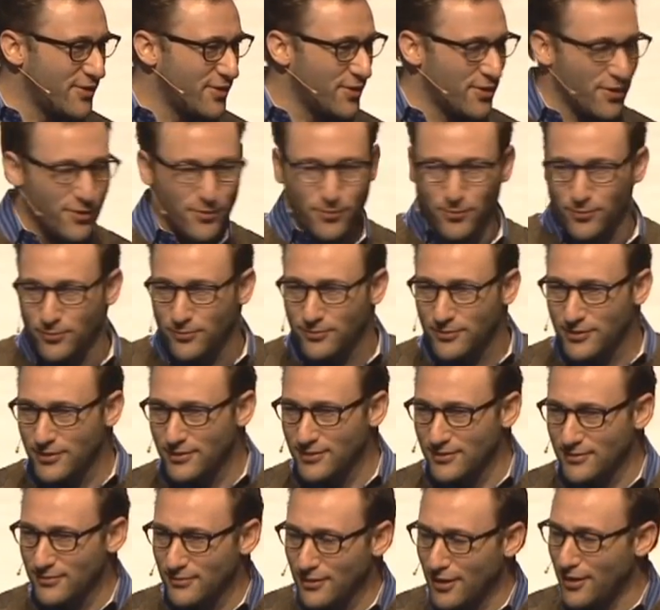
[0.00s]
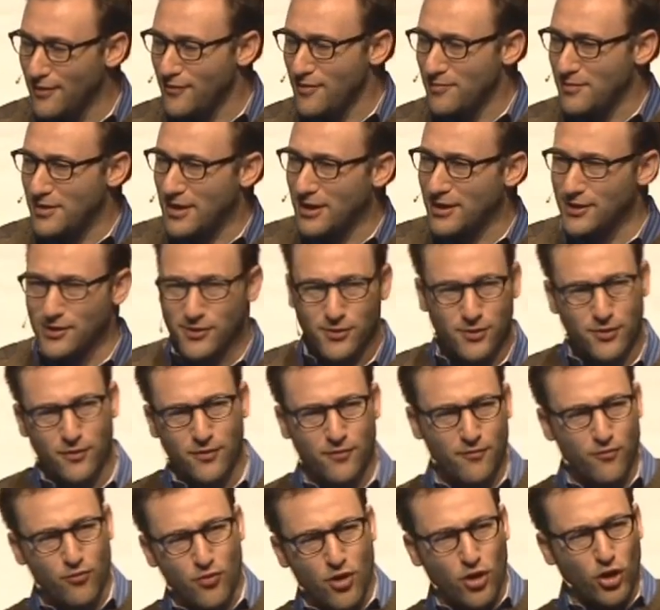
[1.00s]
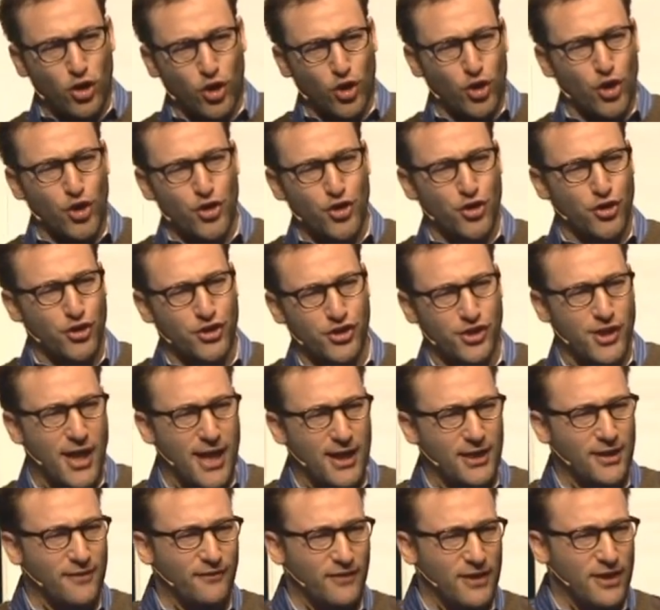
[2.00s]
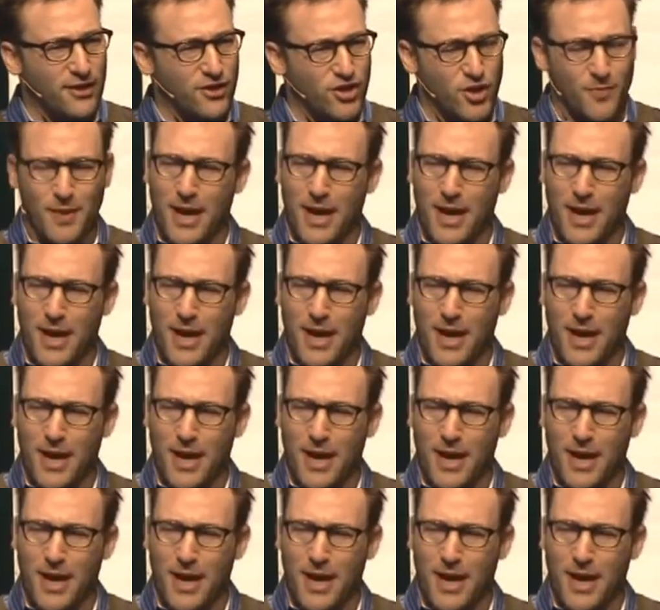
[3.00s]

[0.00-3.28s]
You know, a lot of them tell us to sort of learn your style of leadership,